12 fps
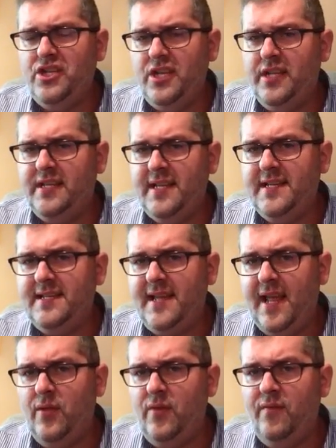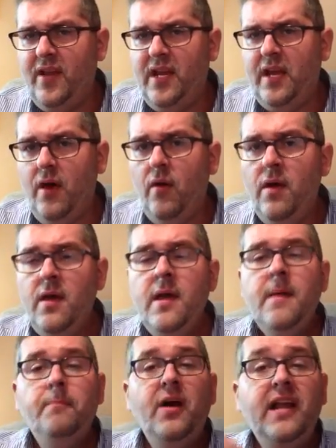It didn't say in the video,
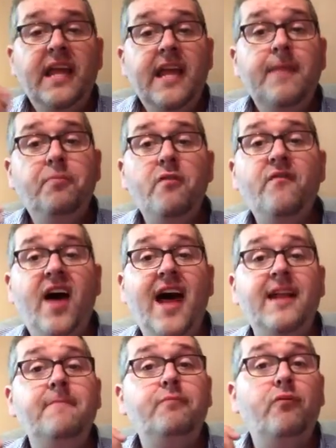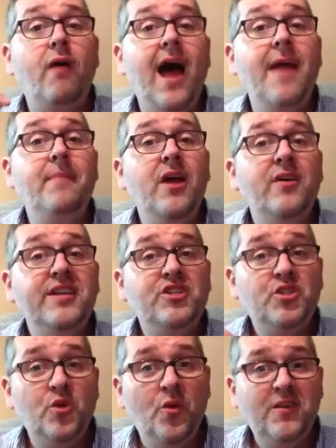but he provided primary
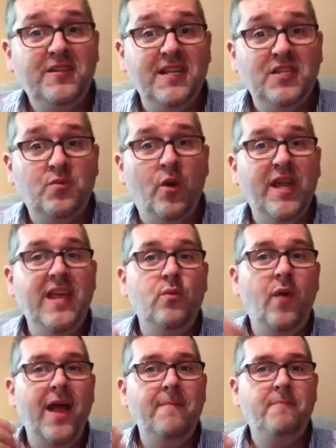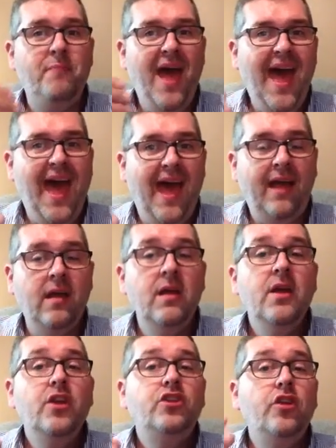sources where he went back
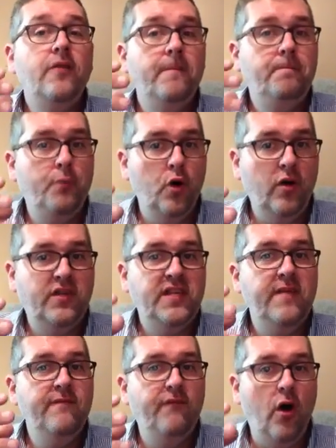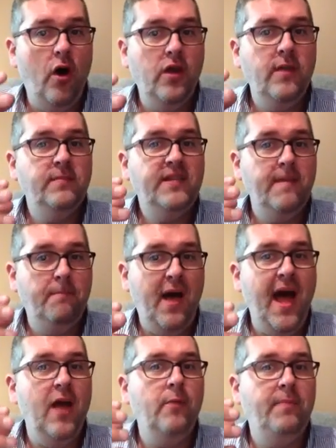to the books and volumes
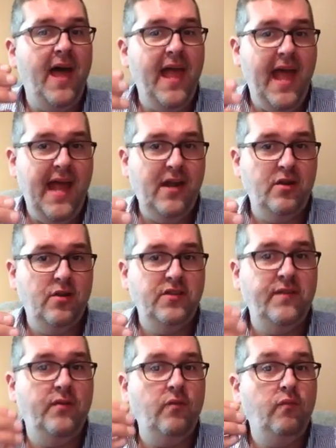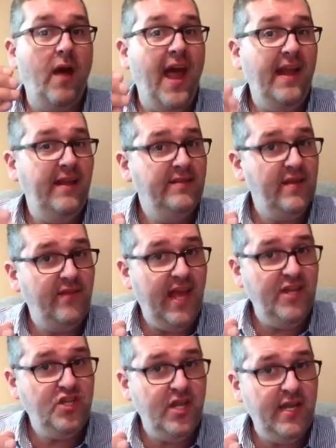compiled by editors of the writings of
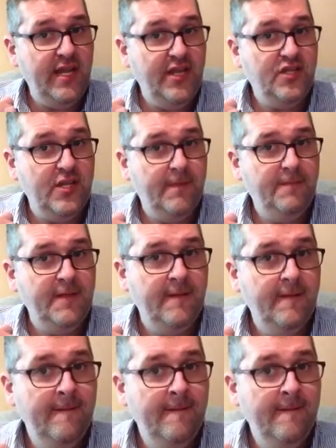ancient Egypt